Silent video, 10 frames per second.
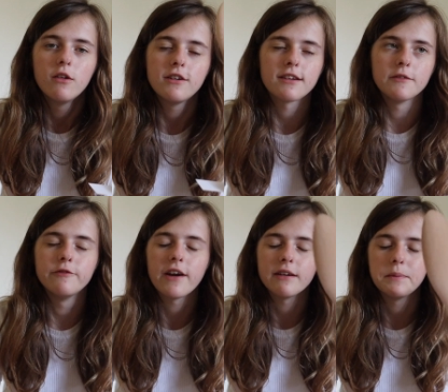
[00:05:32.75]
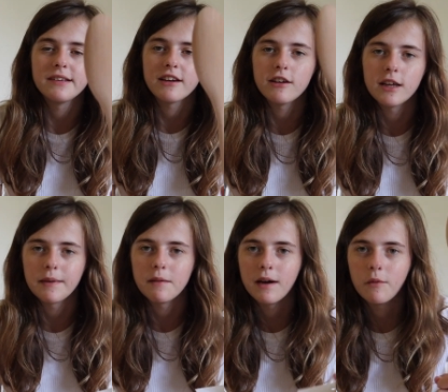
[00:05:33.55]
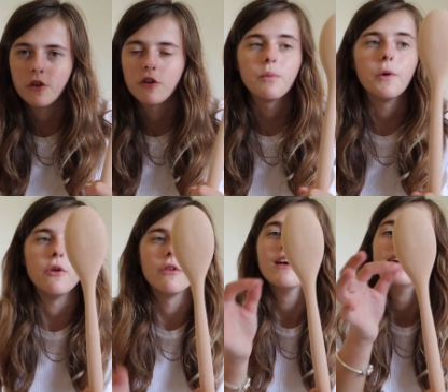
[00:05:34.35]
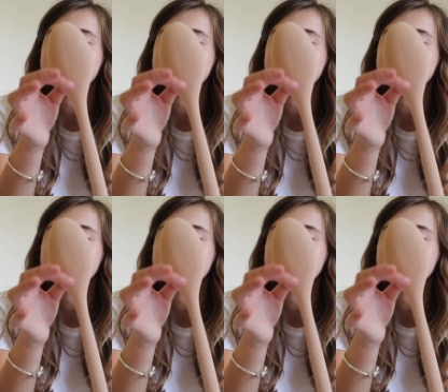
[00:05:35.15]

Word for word: because I'm very particular about my wooden spoons,